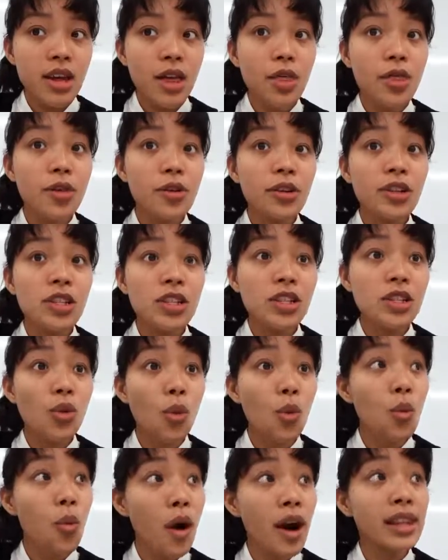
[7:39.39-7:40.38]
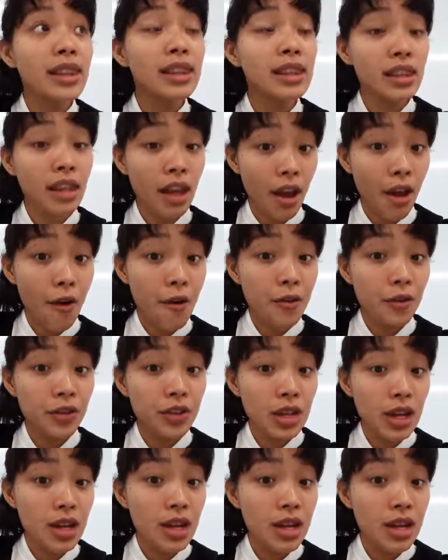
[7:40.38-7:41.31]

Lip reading: There's one left